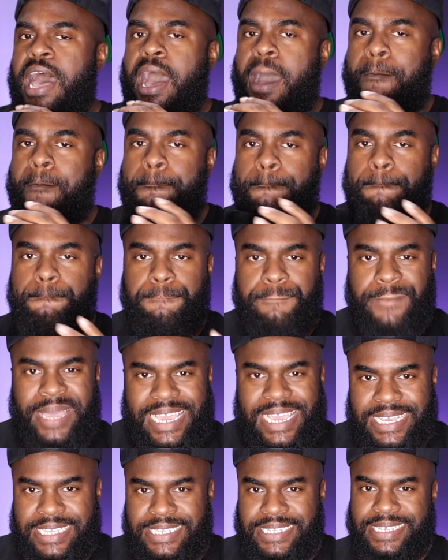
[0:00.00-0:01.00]

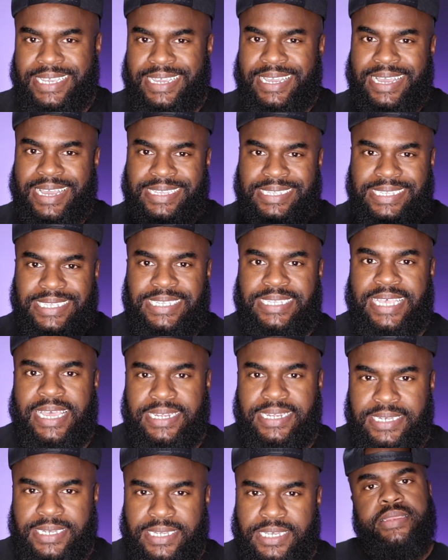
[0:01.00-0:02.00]
amazing
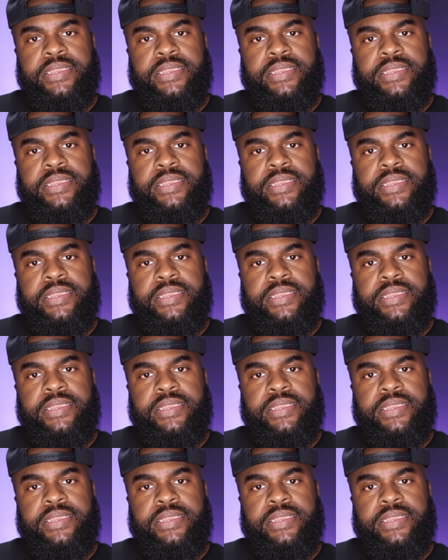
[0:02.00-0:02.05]
scent.